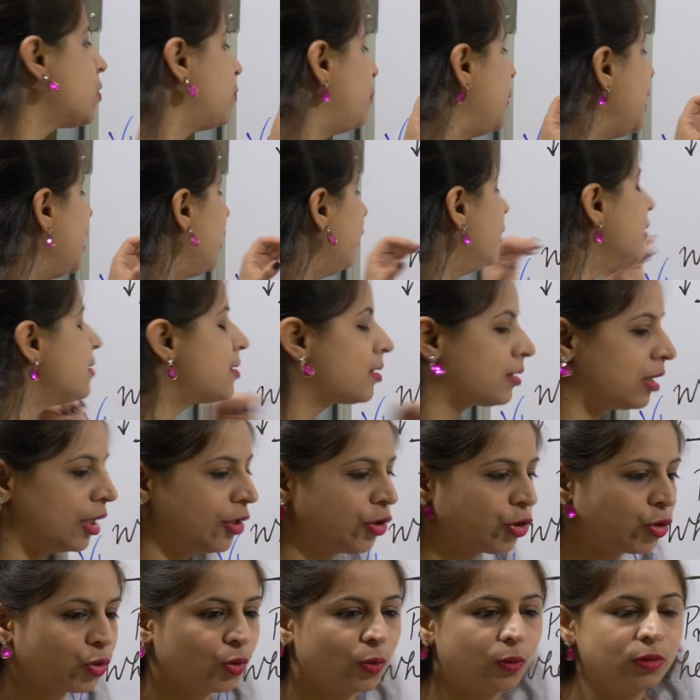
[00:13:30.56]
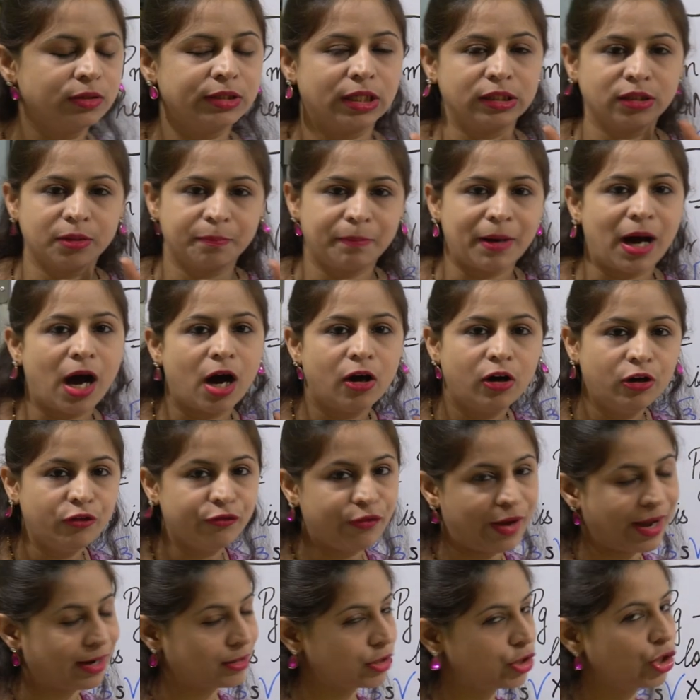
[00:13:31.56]
speed is controlled, then the
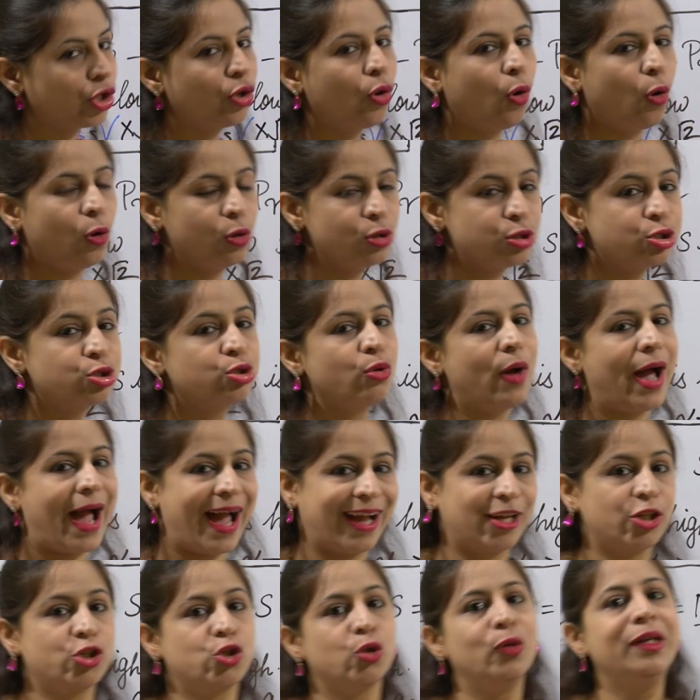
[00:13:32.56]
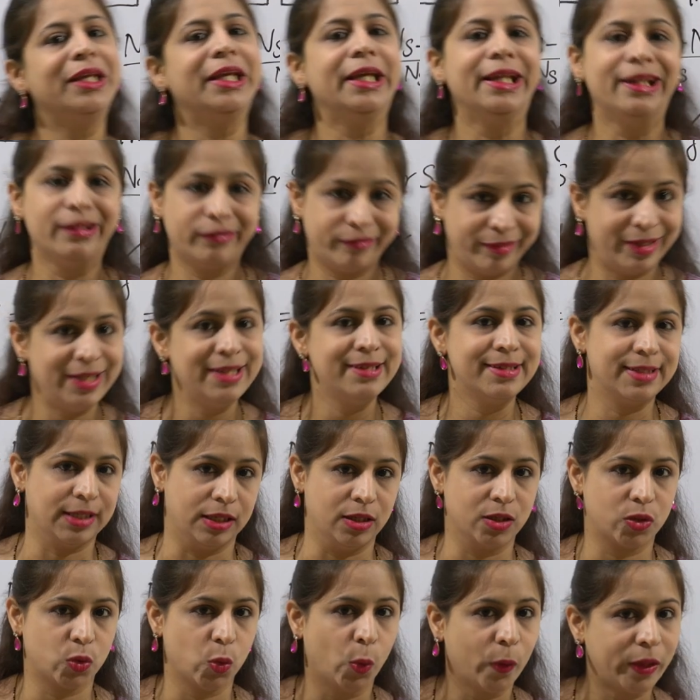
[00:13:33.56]
power factor also actually
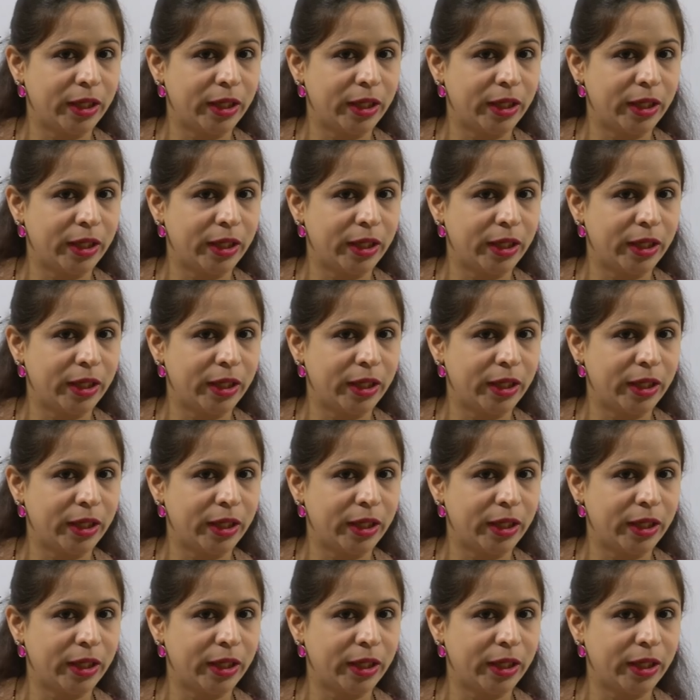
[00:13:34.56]
increases.